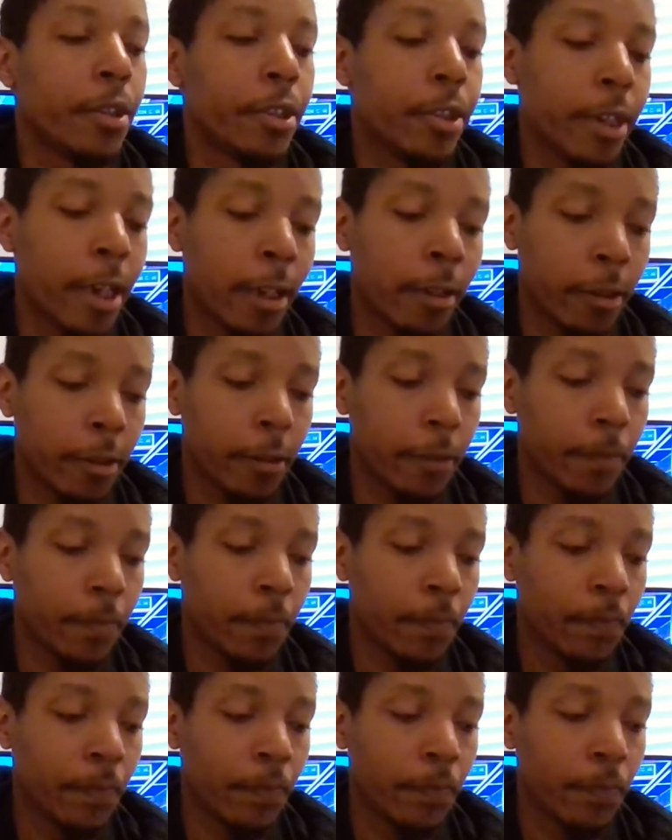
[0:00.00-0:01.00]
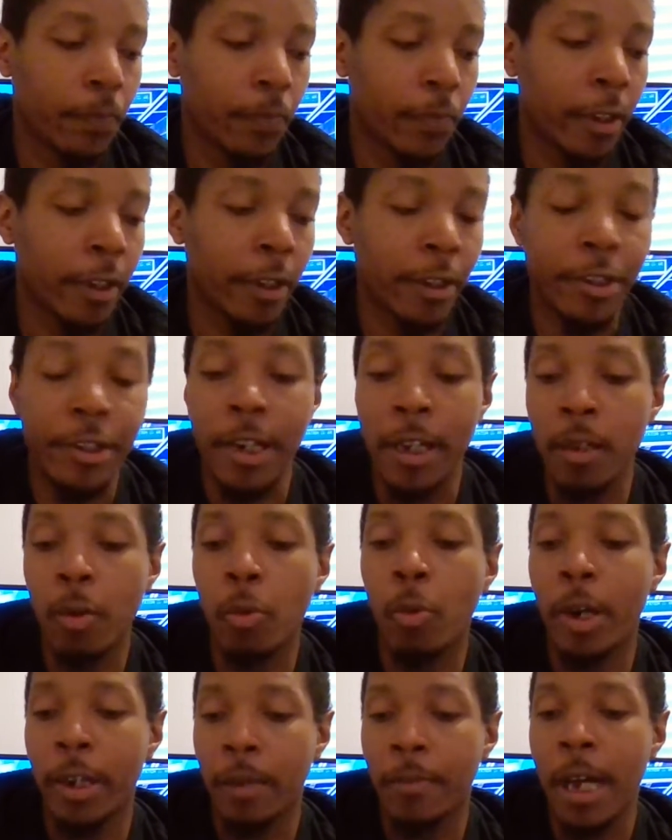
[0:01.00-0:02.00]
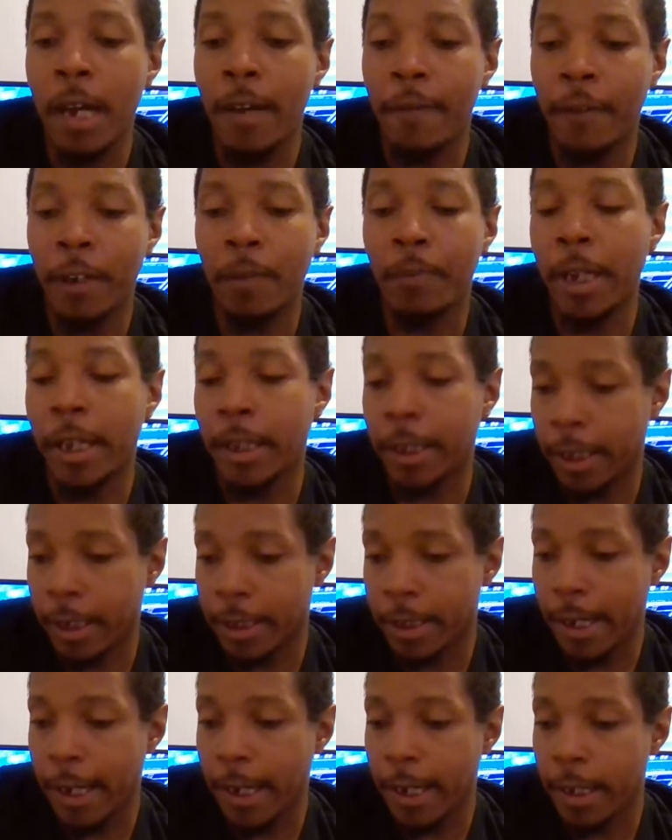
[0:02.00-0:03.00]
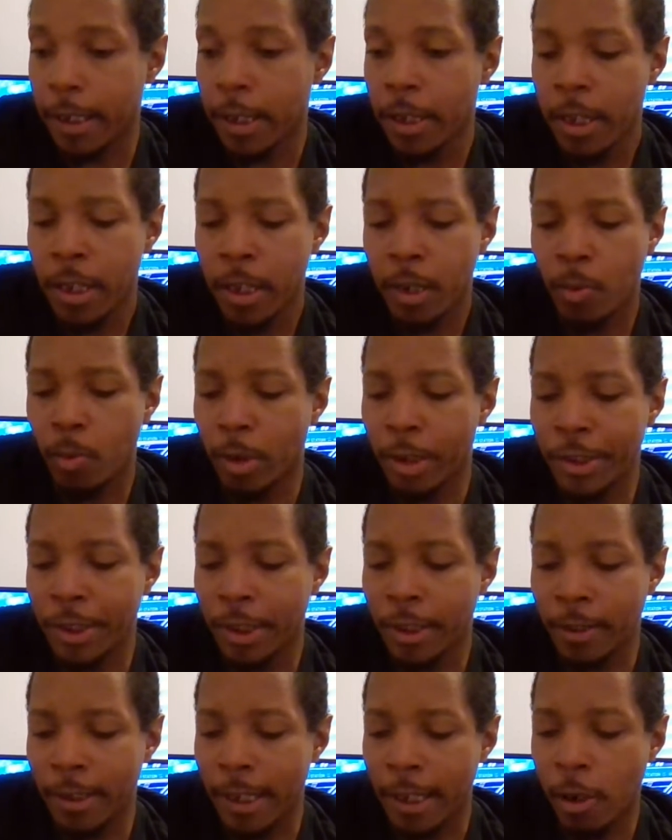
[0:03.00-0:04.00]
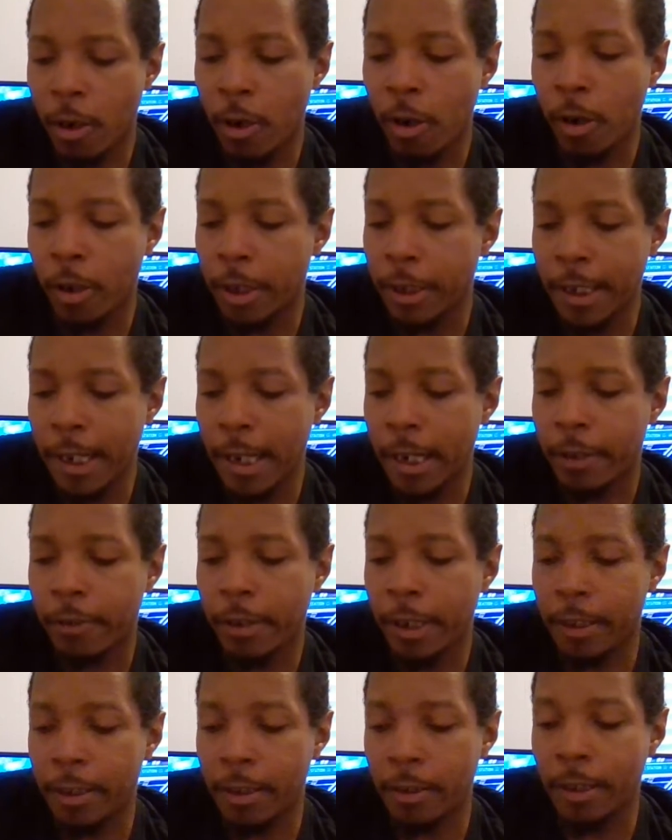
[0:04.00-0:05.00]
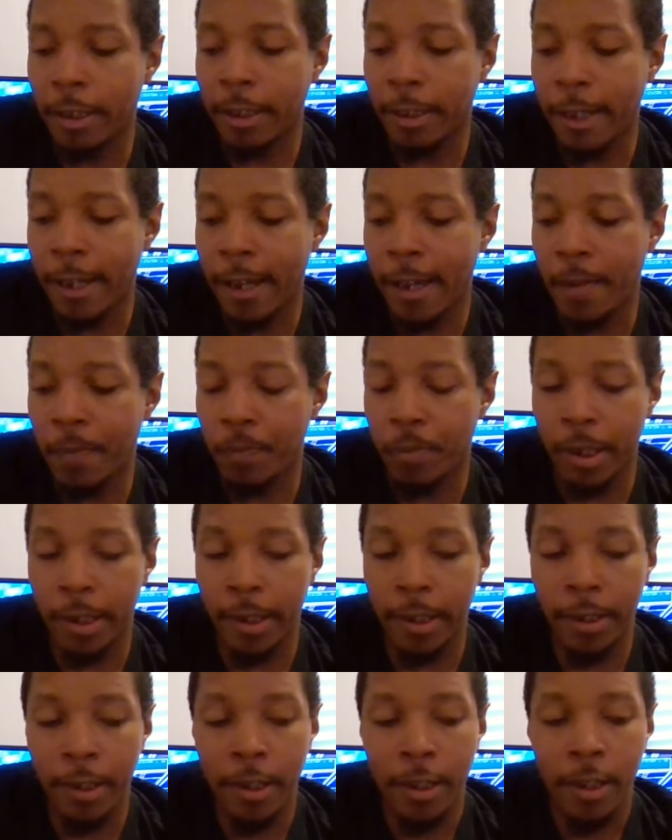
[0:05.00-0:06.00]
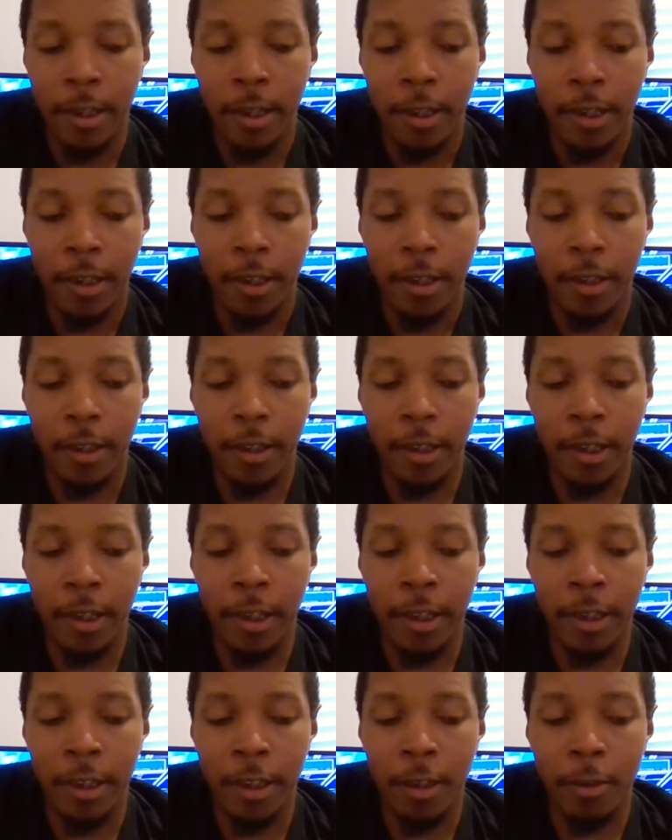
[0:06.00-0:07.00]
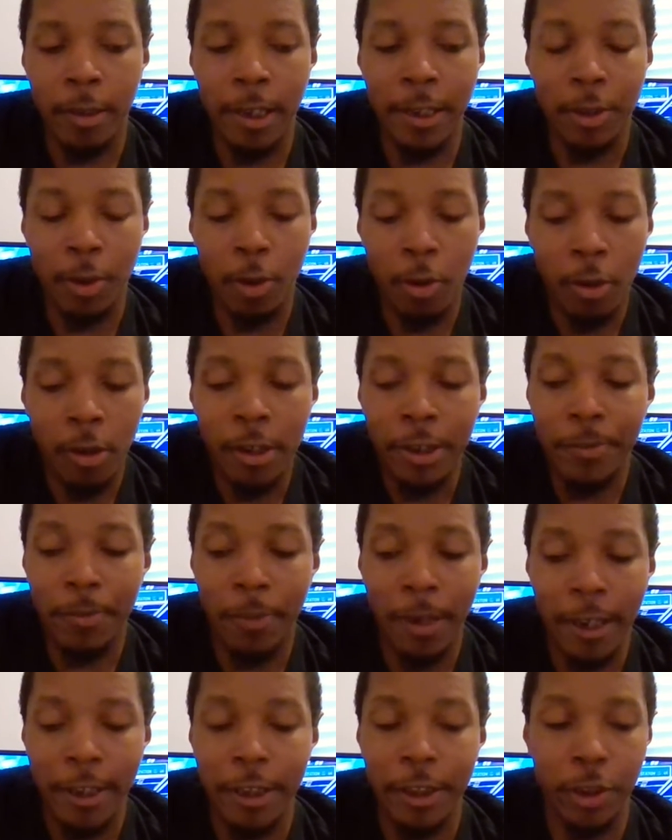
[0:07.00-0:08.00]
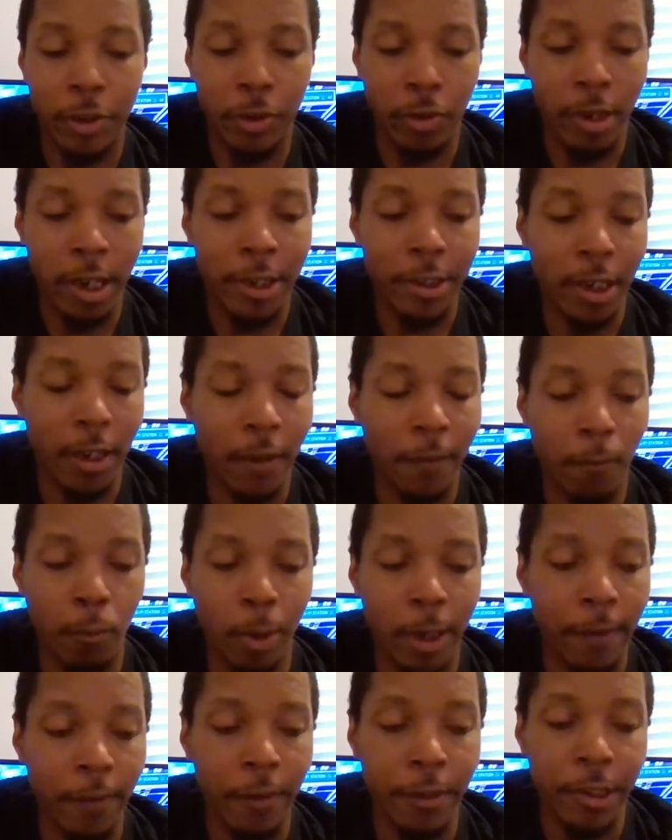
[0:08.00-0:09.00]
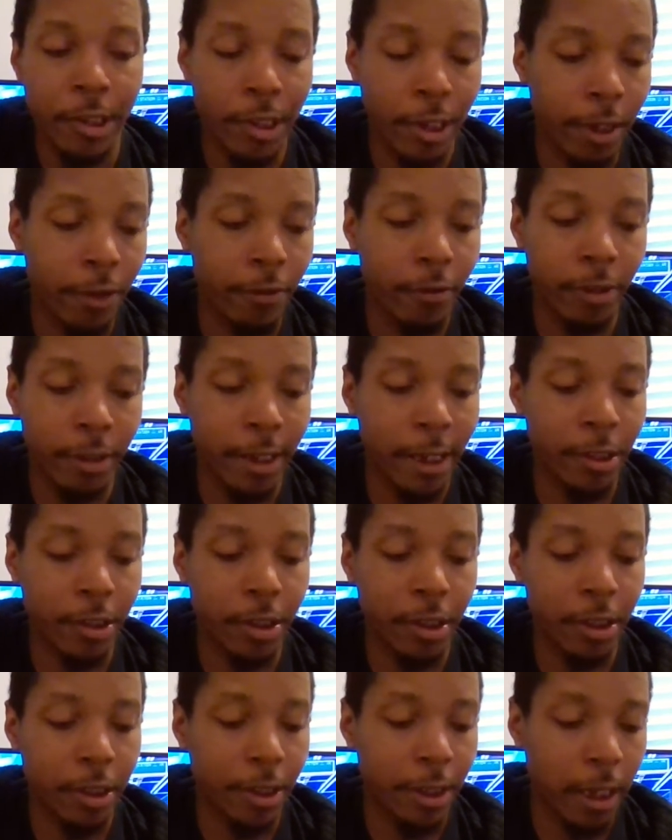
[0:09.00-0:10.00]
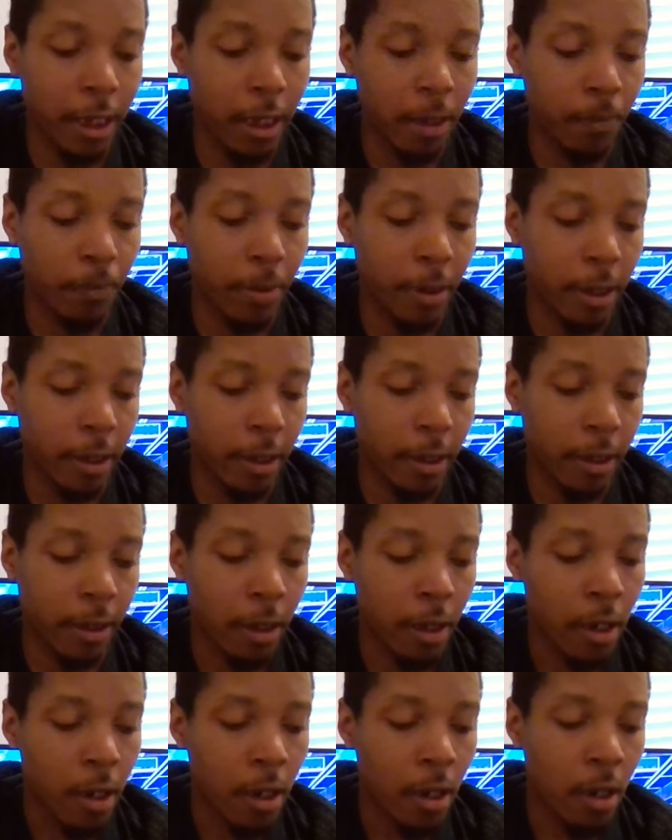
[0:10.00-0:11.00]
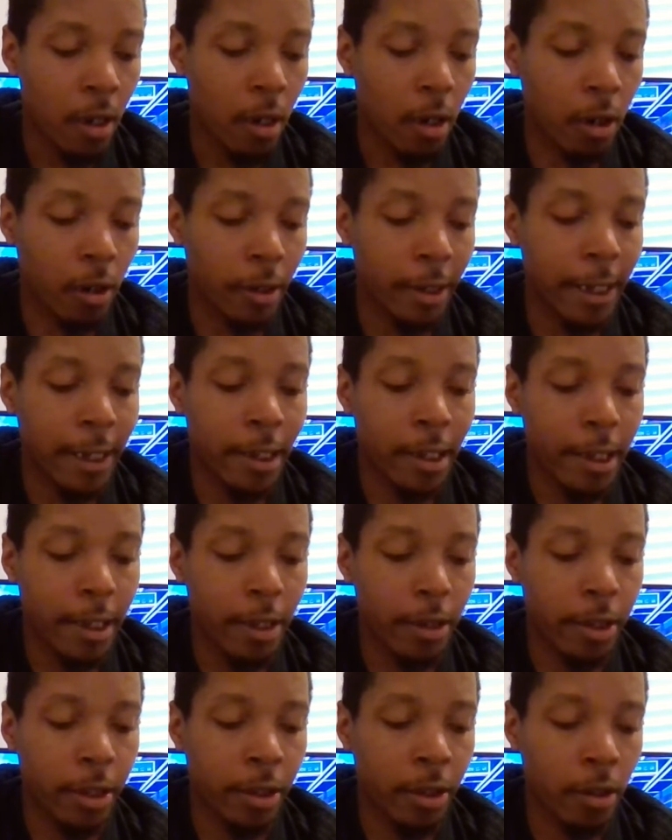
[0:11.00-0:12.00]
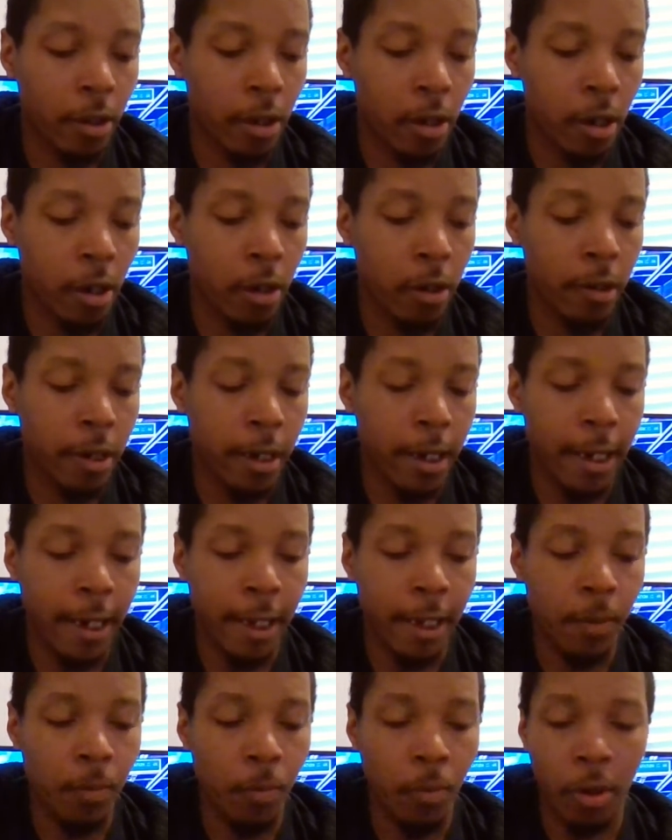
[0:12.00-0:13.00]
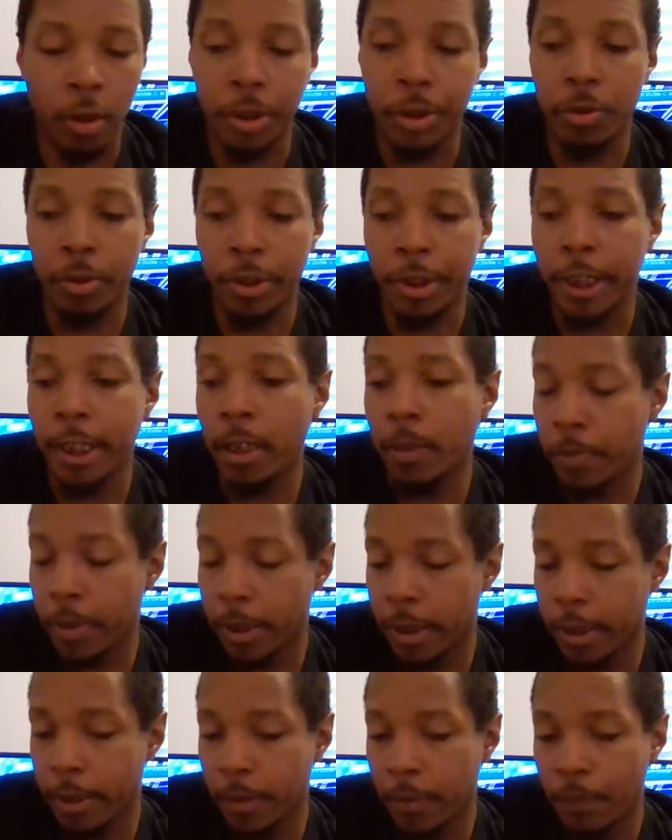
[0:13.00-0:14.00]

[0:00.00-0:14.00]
Stella. Stella wound up having a panic attack. Wasn't like a heart attack or anything like that, but it's caused by the stress of whatever secret that she's keeping. Or that, her and Marshall was keeping.